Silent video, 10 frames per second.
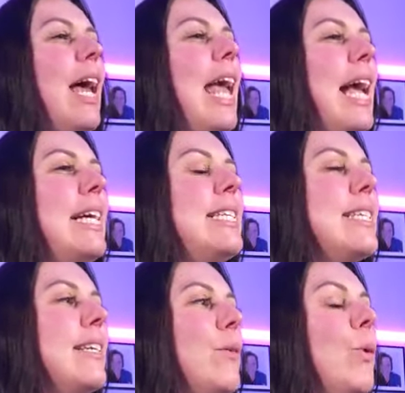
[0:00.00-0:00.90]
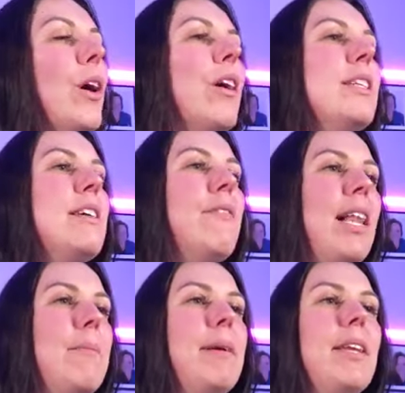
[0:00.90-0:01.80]
And work on
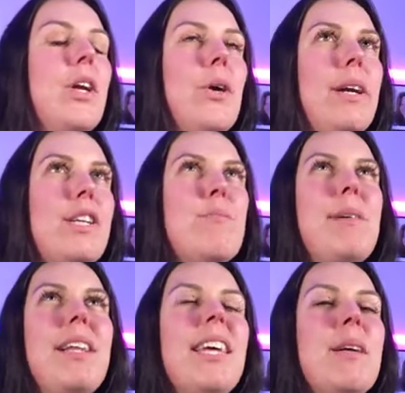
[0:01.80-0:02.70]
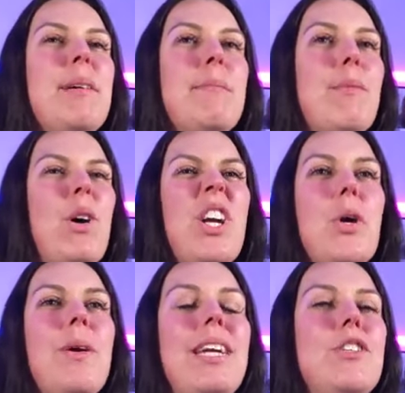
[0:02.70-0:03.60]
developing the courage. Be a little bit more
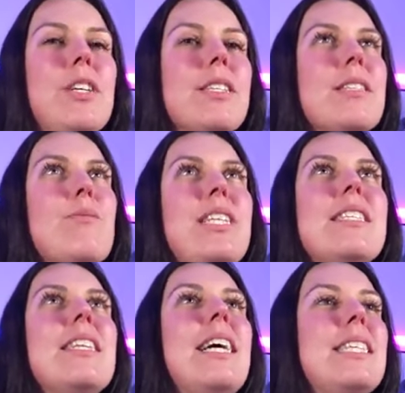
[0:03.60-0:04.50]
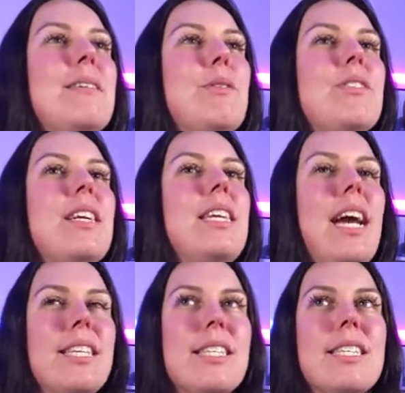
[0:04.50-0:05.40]
courageous. When's the last time you said
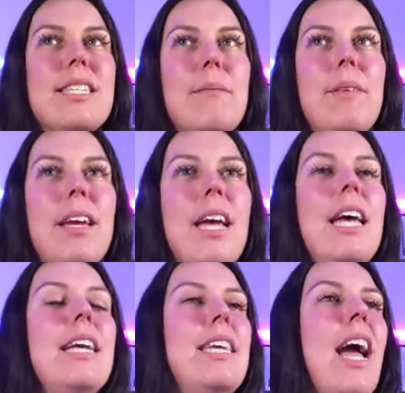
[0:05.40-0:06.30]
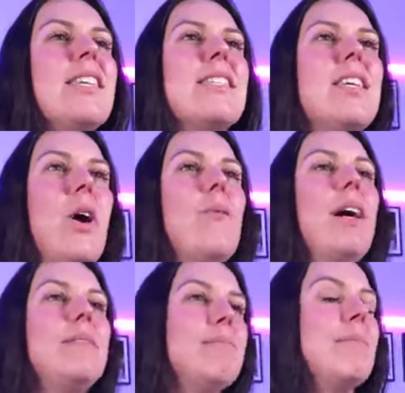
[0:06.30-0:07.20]
yes to something? Yes, you know
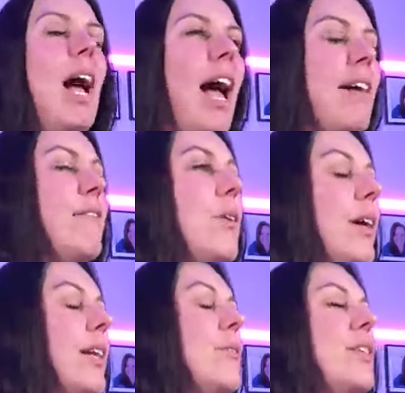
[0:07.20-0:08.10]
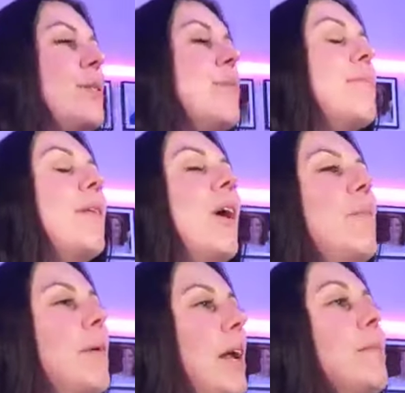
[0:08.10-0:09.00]
what? I have no idea who these people are,
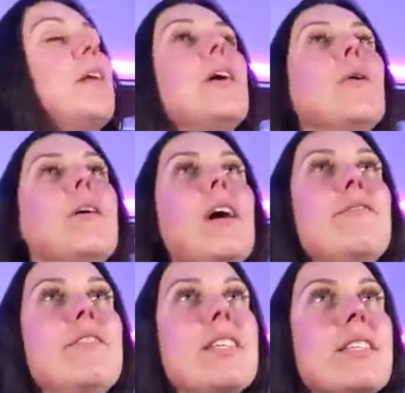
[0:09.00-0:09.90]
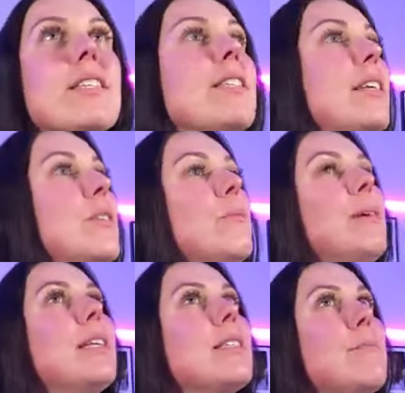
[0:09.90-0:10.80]
but I'm going to go to conference because they told
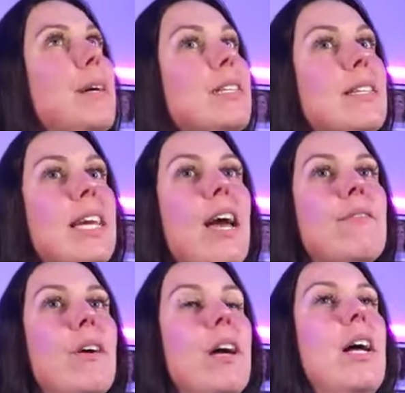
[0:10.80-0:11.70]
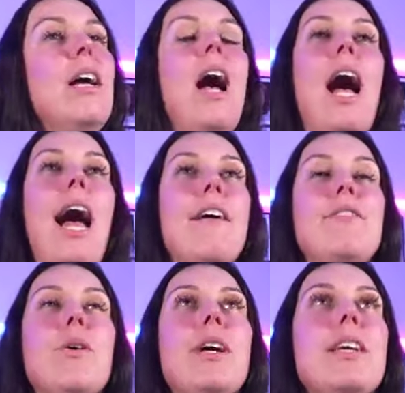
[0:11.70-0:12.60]
me that's the best thing ever. I
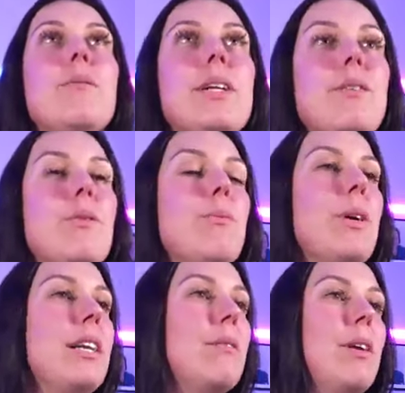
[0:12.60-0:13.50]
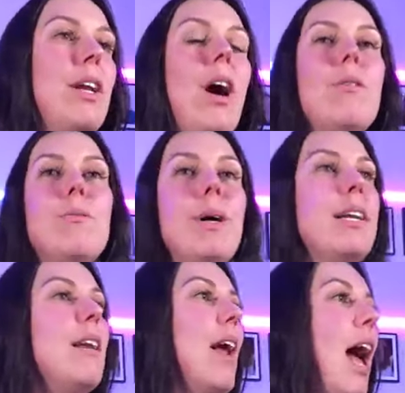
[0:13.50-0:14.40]
have no idea what what you know
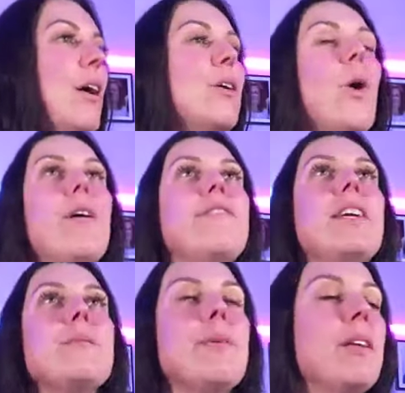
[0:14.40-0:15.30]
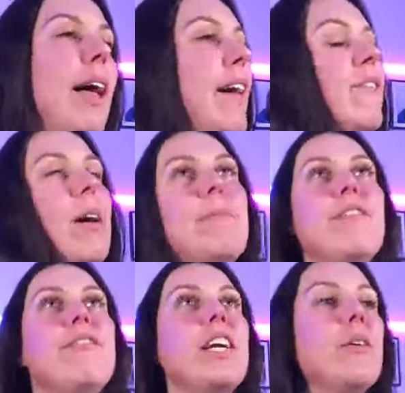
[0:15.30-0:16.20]
what how to go a Facebook Live. I'm gonna
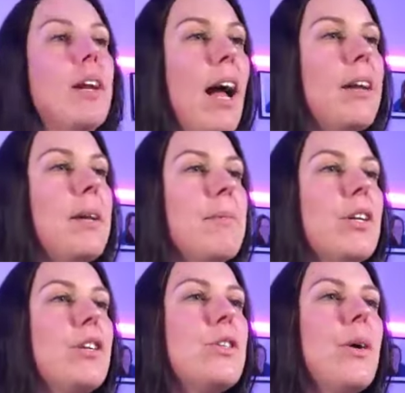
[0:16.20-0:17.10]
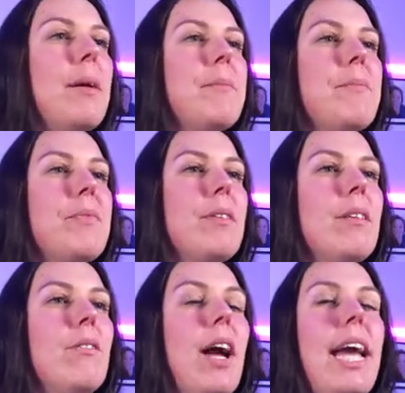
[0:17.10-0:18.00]
figure it out and I'm gonna do it.
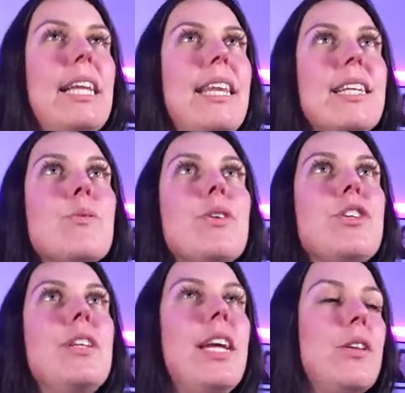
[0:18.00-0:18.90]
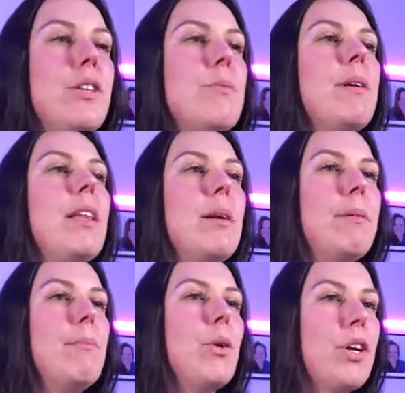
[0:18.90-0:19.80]
Right? That's what you need. You need to be a little
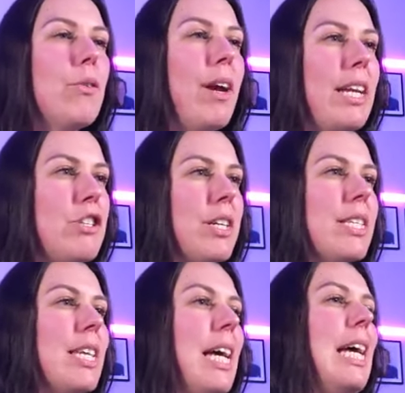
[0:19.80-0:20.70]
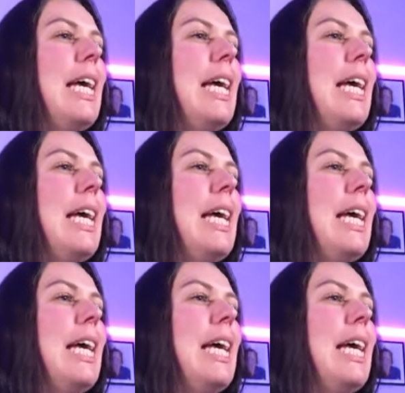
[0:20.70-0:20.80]
bit more courageous.